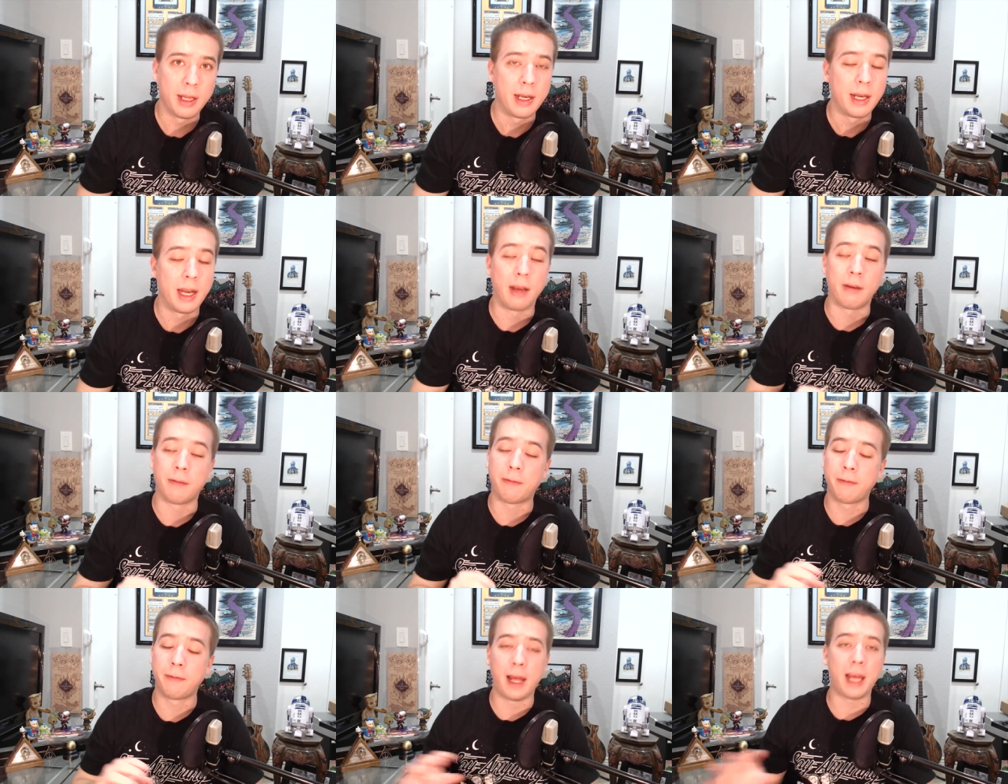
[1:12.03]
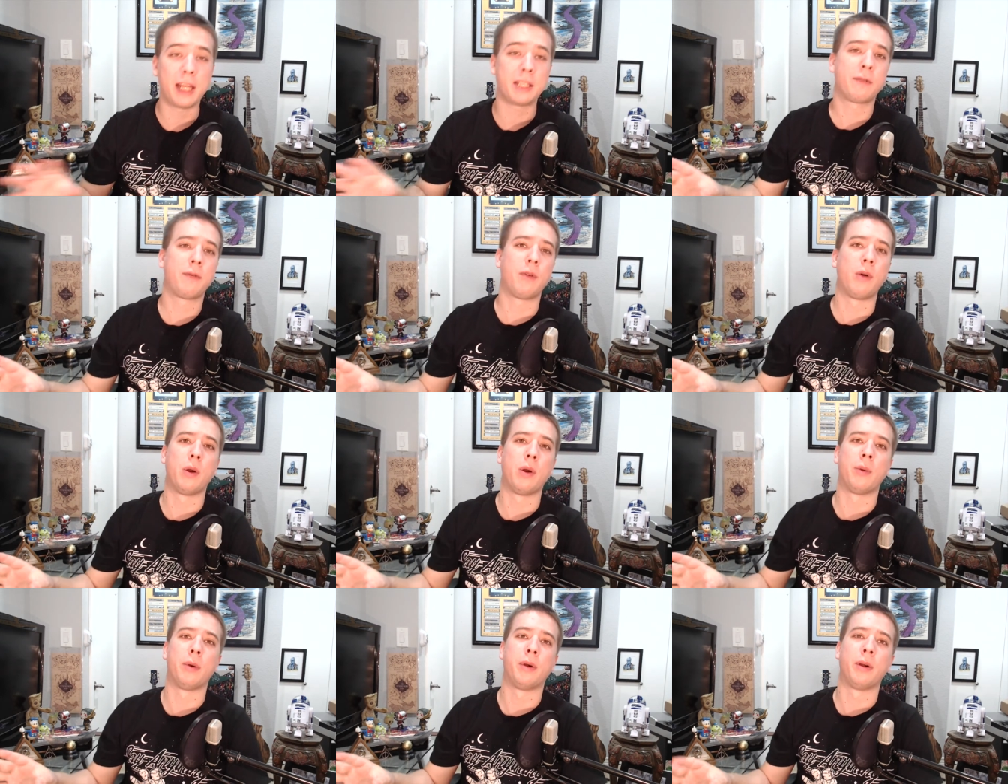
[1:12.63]
Now, flash
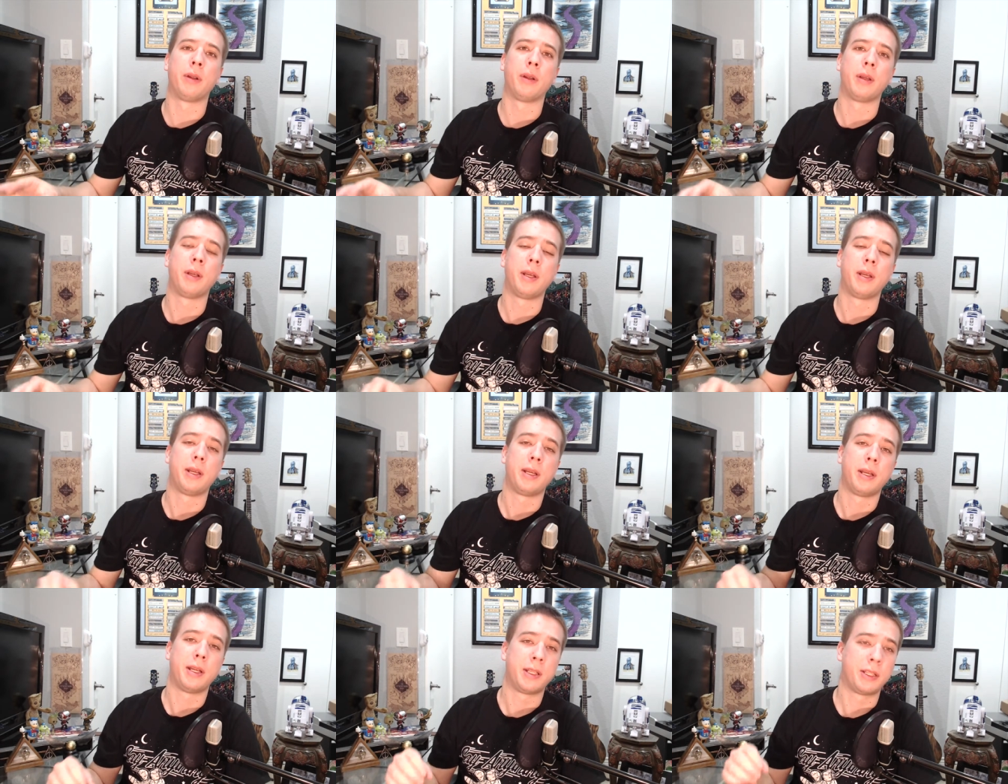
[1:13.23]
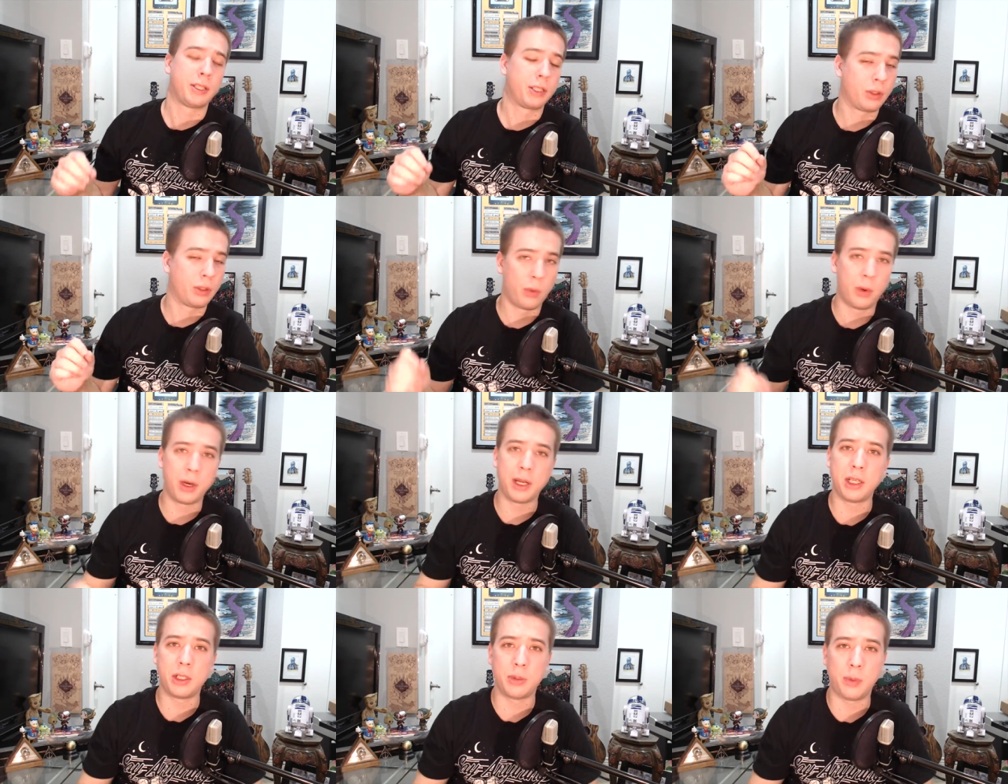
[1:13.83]
forward, it's
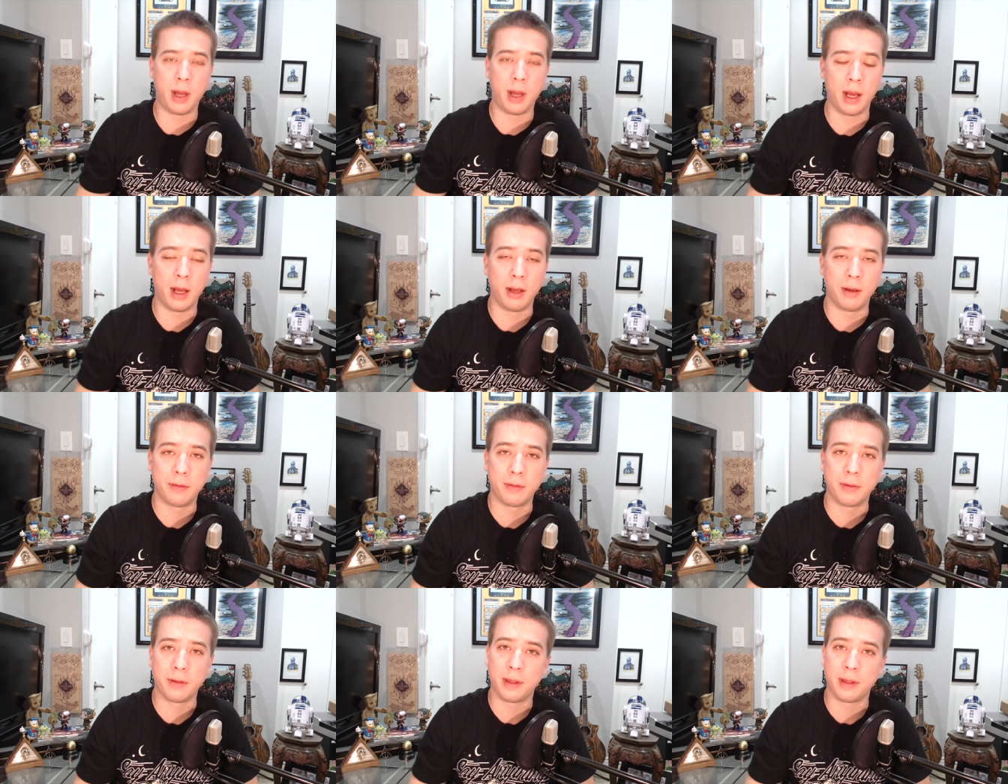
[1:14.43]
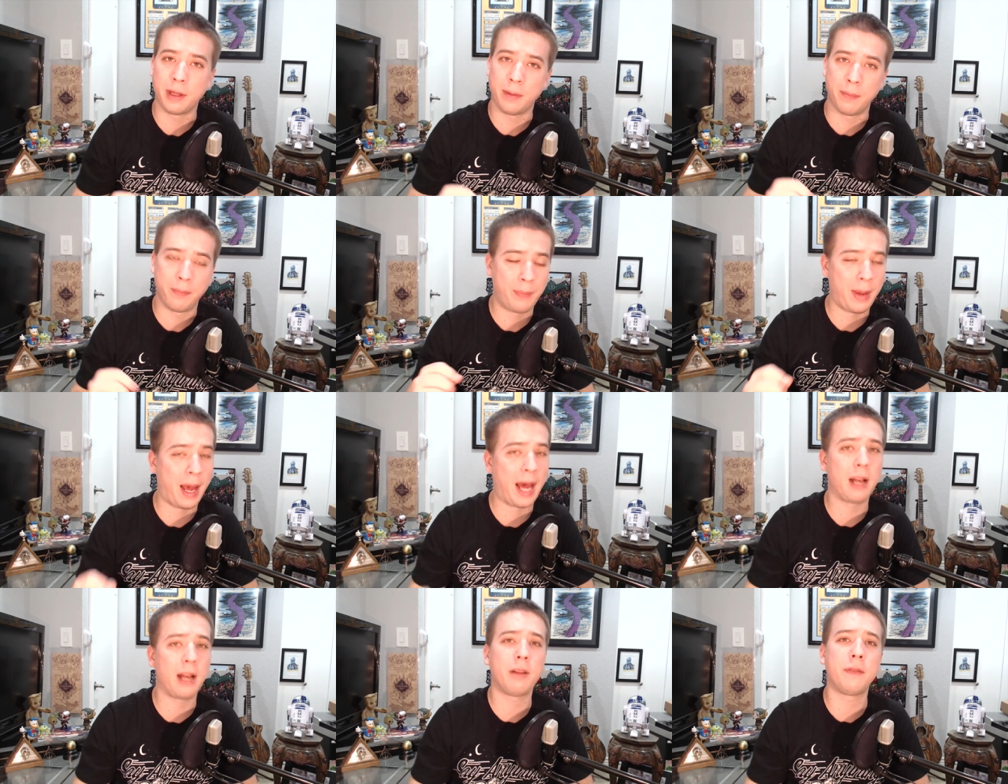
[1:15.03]
2012. The
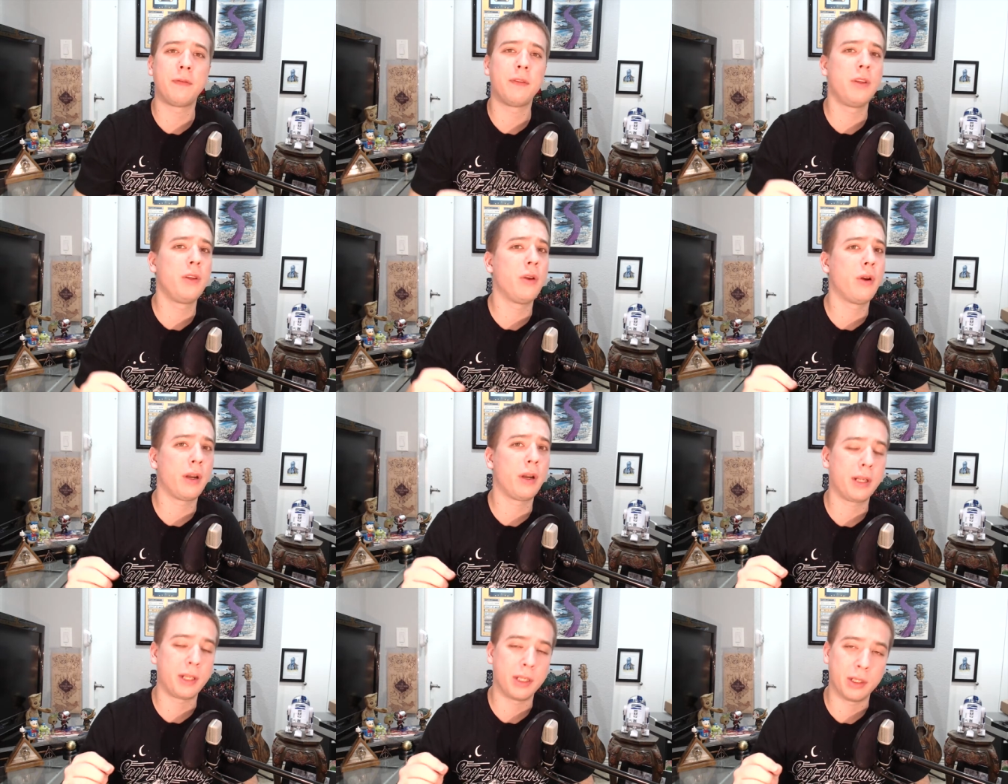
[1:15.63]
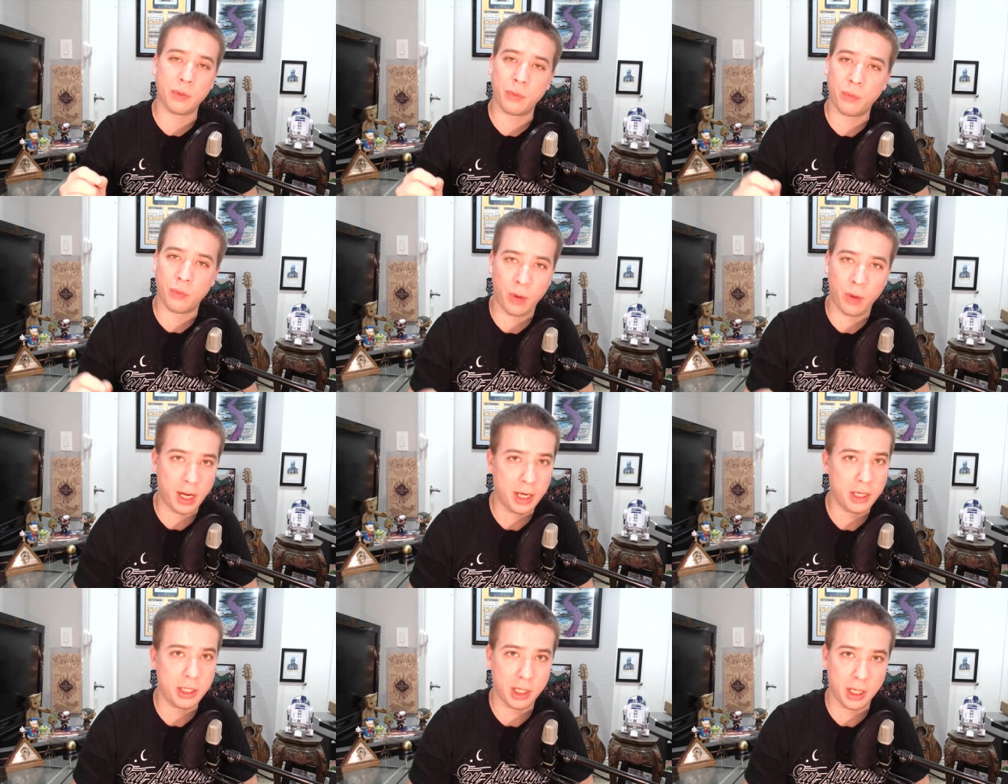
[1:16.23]
Battle of New York is
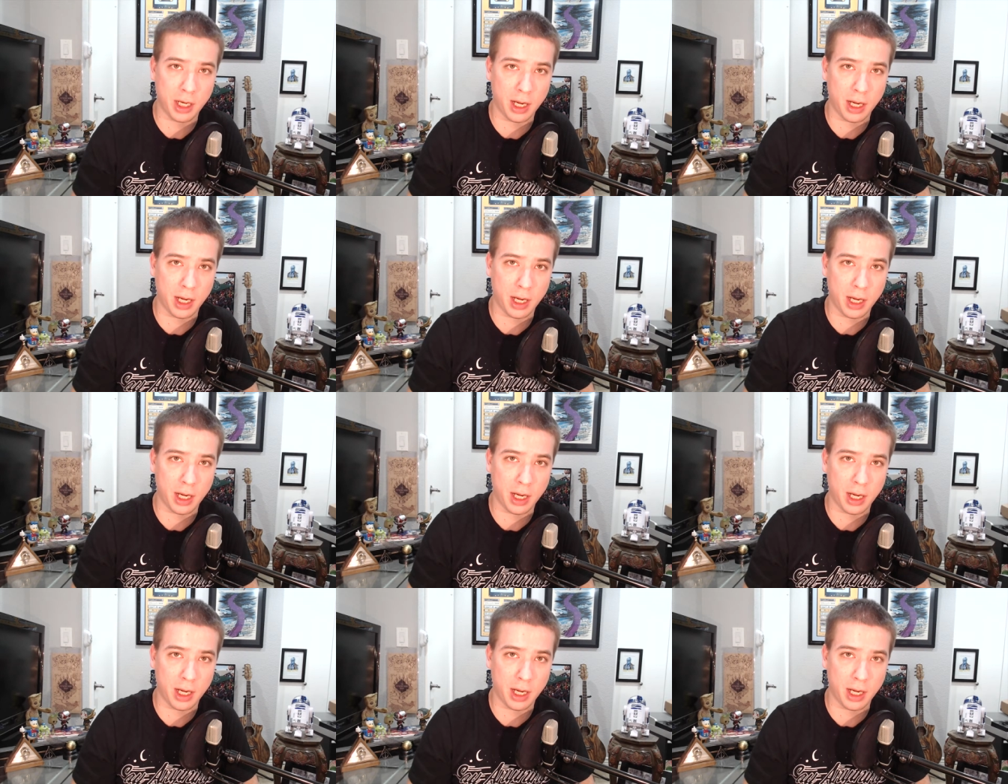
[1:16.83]
raging